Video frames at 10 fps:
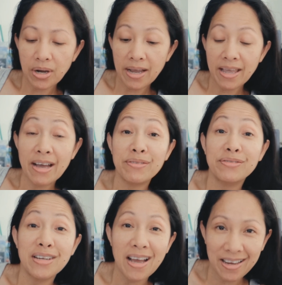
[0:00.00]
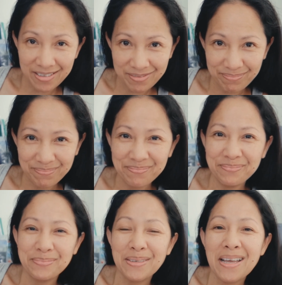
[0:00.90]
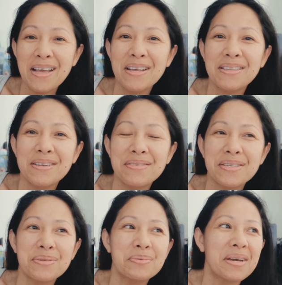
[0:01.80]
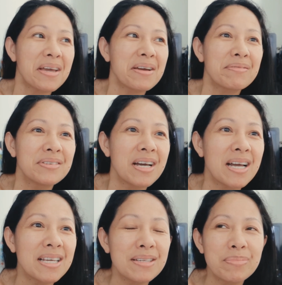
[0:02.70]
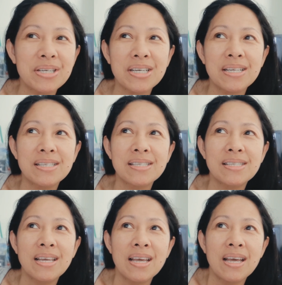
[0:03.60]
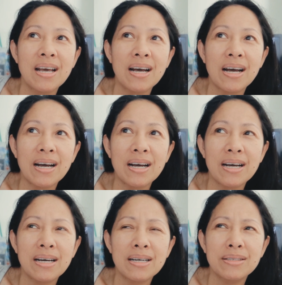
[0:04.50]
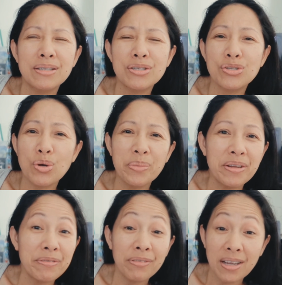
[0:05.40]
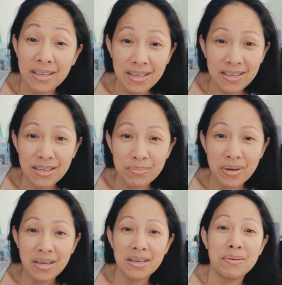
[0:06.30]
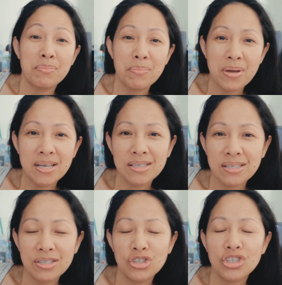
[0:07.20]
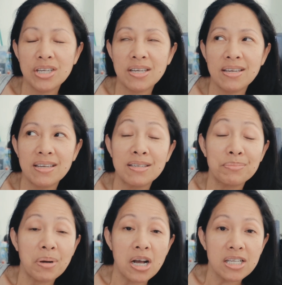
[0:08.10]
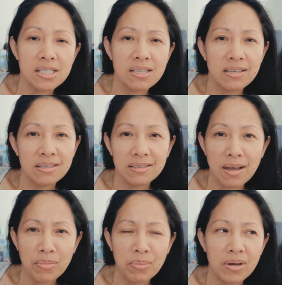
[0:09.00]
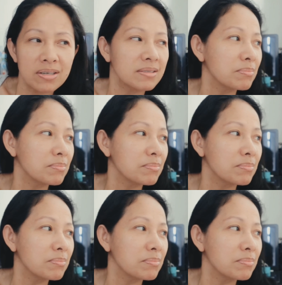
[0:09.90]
I have 9. The reason why I have 9 because there's so many flooding in my messaging inbox. Tama ba?